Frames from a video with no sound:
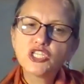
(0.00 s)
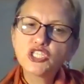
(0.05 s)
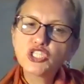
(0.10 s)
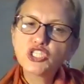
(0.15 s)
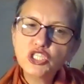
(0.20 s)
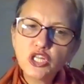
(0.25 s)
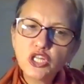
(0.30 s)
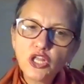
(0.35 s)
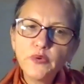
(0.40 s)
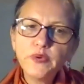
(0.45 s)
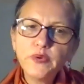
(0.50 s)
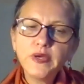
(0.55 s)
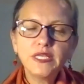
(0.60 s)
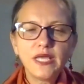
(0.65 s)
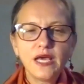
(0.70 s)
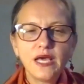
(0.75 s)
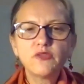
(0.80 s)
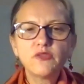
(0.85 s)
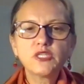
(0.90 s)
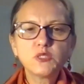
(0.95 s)
slowing
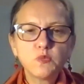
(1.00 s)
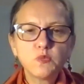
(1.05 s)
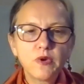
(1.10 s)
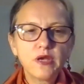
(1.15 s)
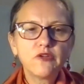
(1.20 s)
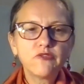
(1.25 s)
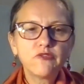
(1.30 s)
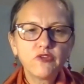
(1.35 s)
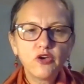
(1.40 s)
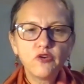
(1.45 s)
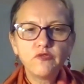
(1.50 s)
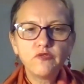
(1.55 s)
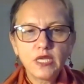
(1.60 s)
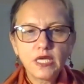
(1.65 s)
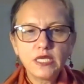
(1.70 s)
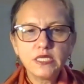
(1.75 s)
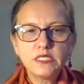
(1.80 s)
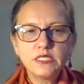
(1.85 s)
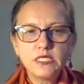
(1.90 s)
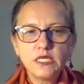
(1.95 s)
down the spread of
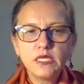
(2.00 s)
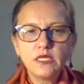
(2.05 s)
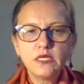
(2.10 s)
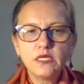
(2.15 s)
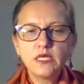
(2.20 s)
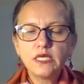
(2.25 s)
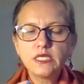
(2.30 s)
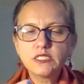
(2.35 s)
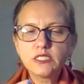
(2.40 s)
COVID-19